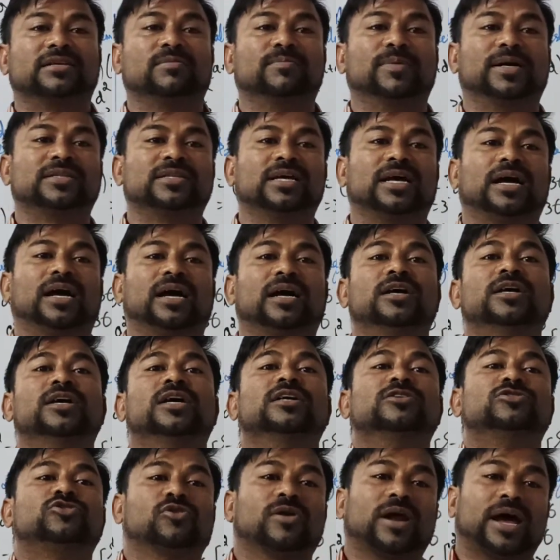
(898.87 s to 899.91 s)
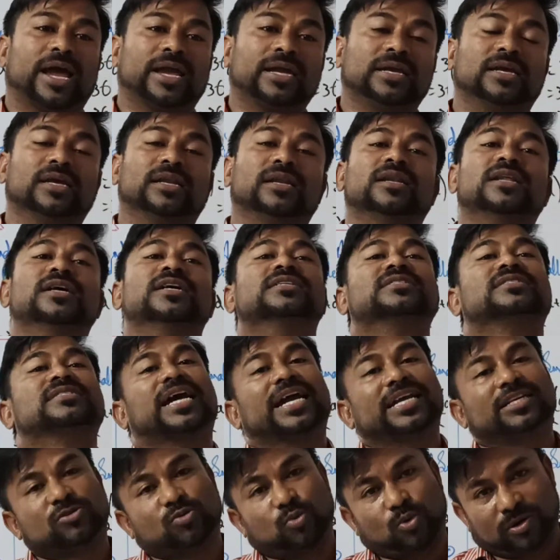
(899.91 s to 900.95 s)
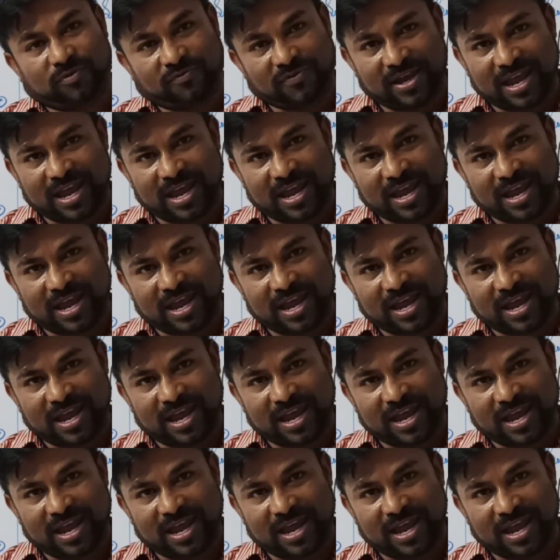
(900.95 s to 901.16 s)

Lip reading: but the triangle sides what we